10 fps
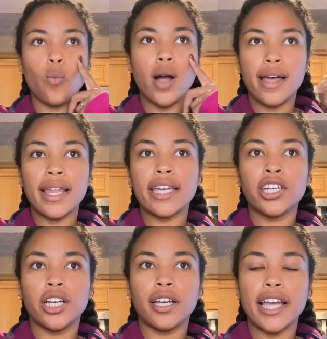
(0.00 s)
While I
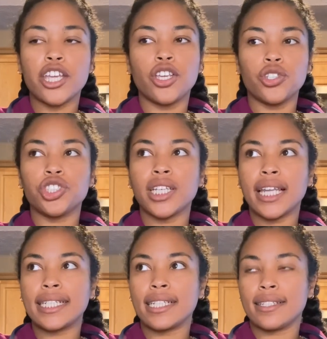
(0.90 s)
cook, I usually
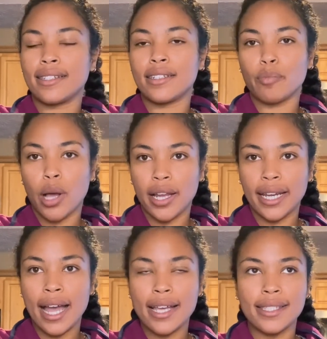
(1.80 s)
like to listen to
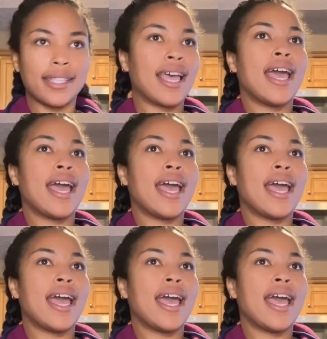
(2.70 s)
podcasts